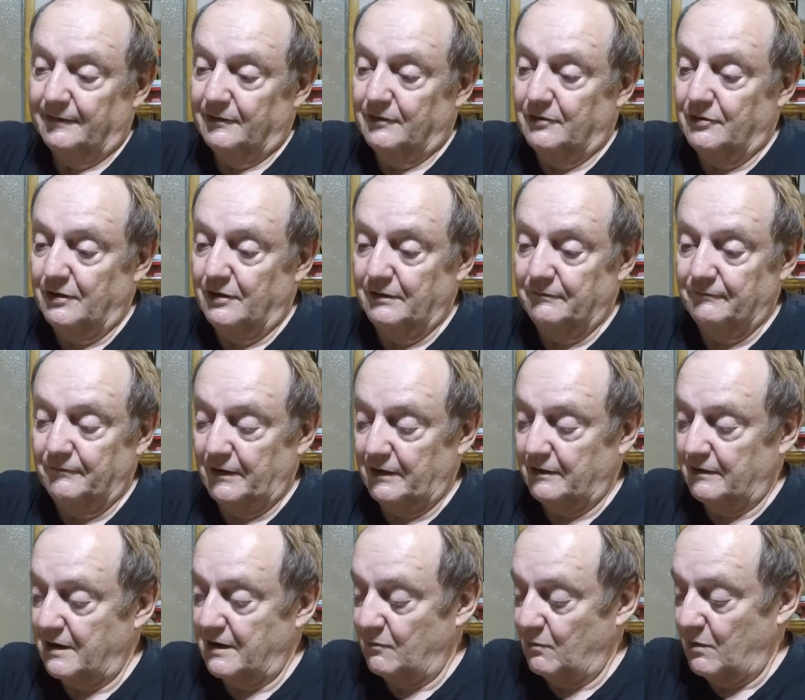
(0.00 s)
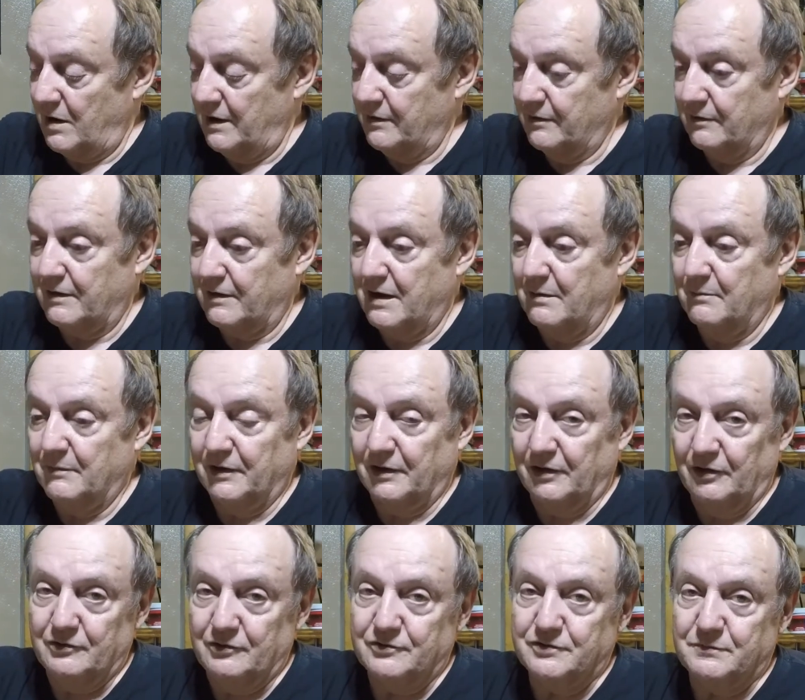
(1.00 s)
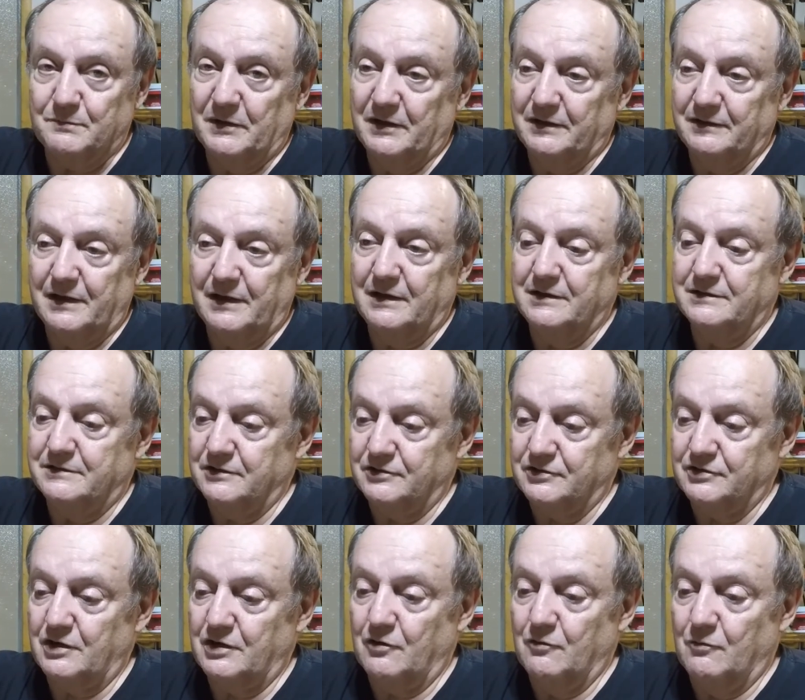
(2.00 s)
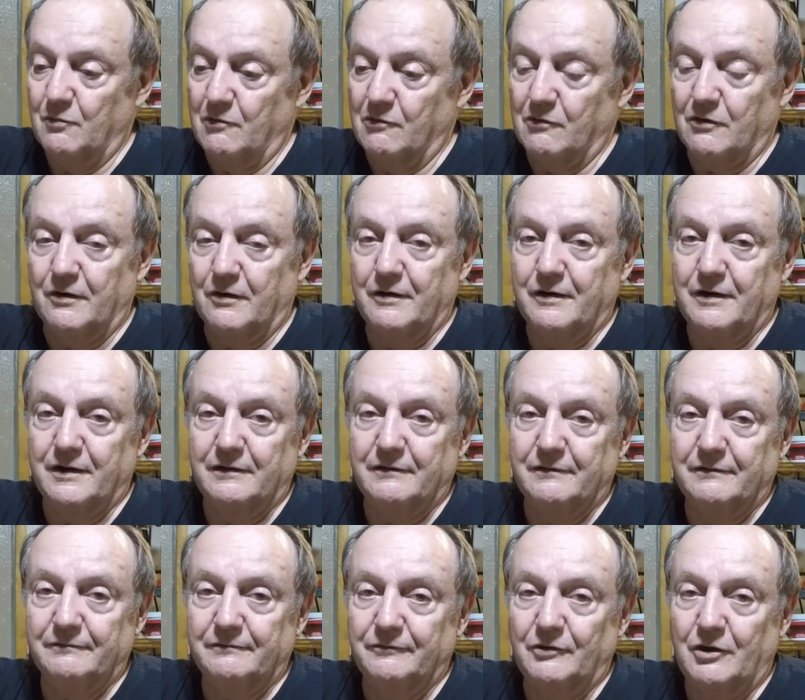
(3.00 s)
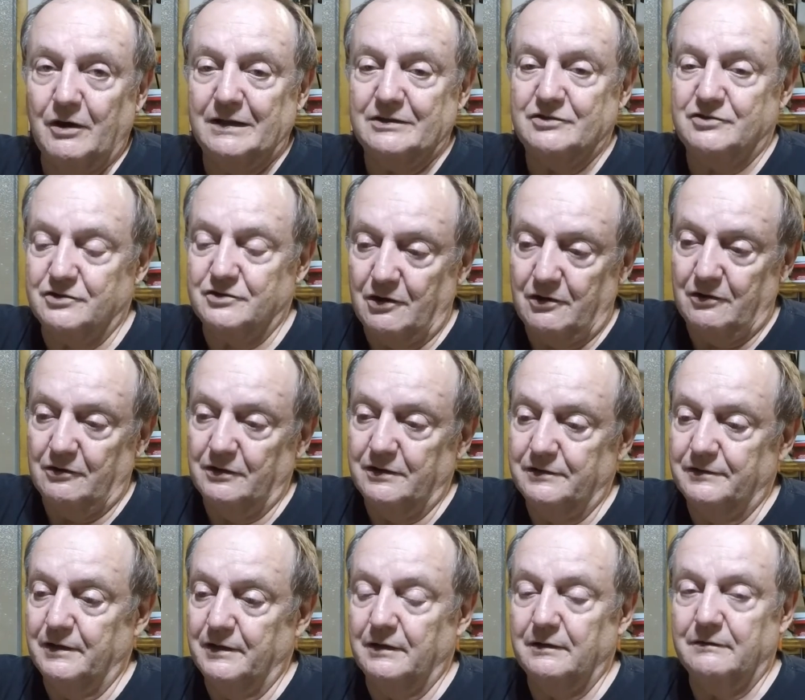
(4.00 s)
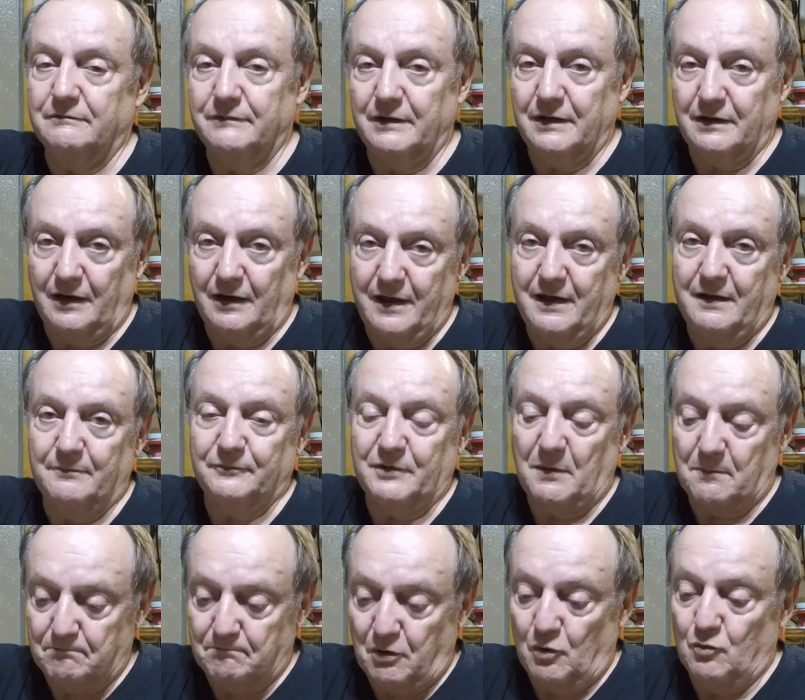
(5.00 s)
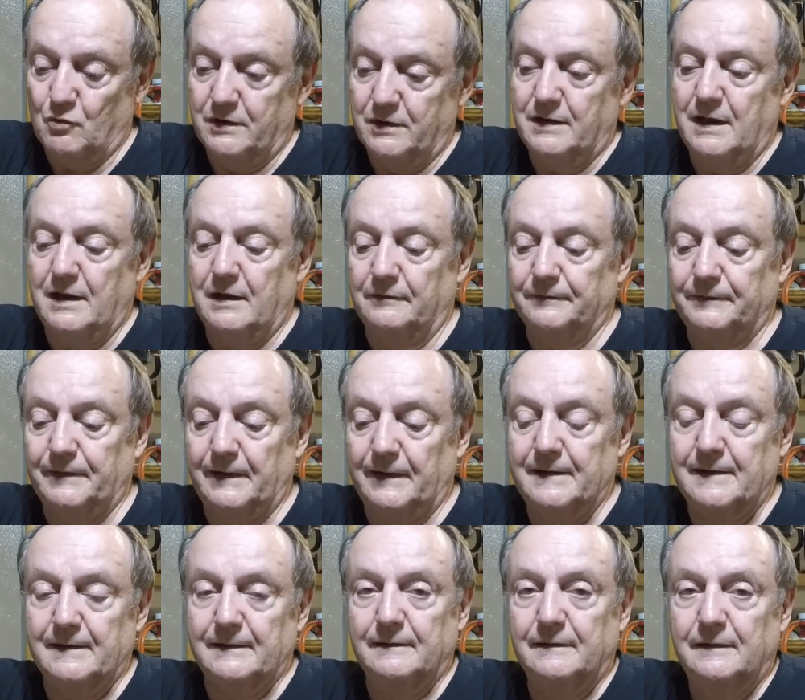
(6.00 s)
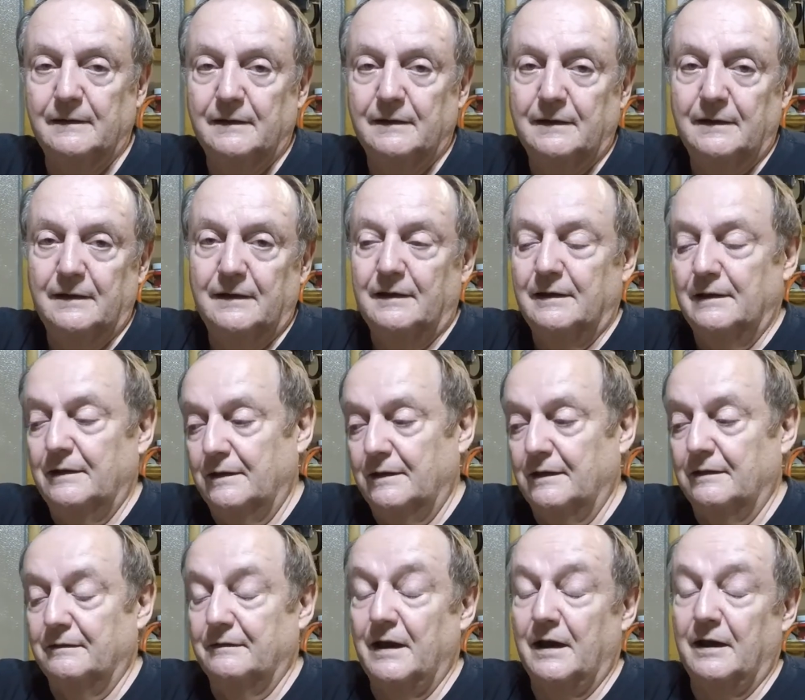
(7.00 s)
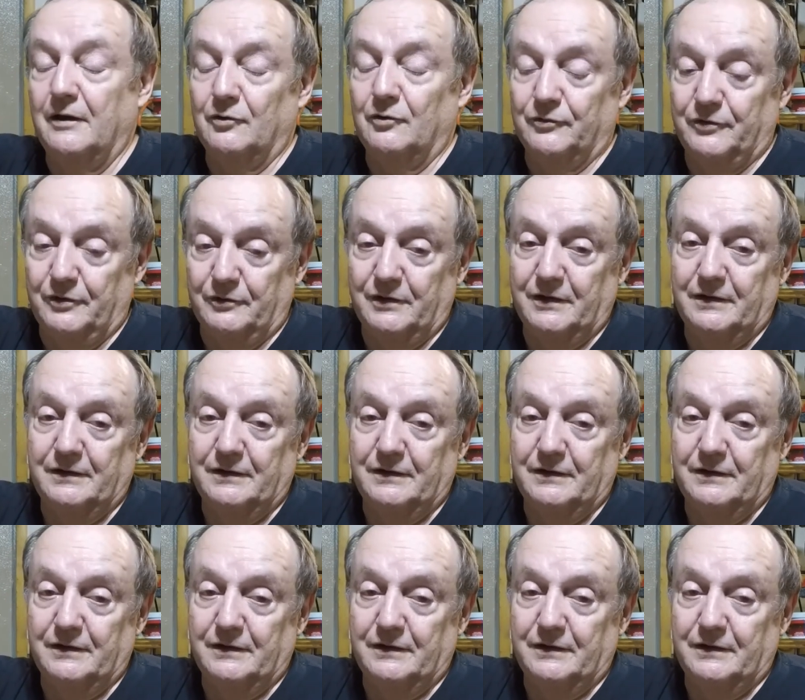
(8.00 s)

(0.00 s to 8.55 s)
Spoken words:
couldn't figure out why they're coming loose, but they just so worn and not solid. The clamp to pull it down tight, that'll do it.